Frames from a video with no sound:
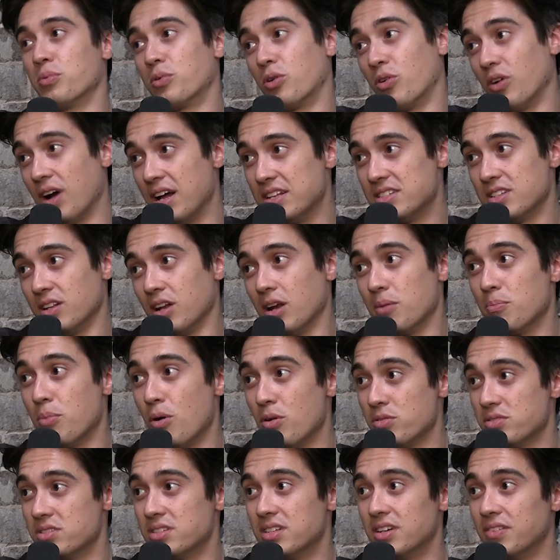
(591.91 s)
creates a lot of
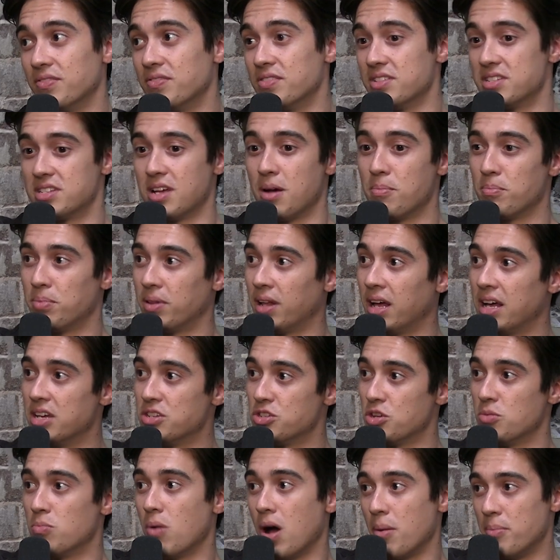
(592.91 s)
positive for some players
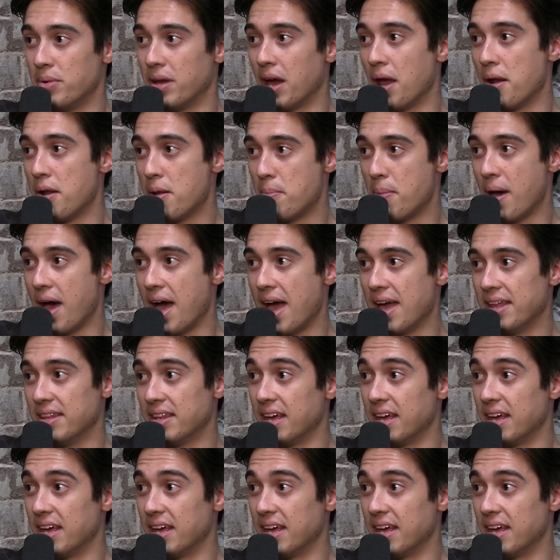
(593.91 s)
who might be underpaid,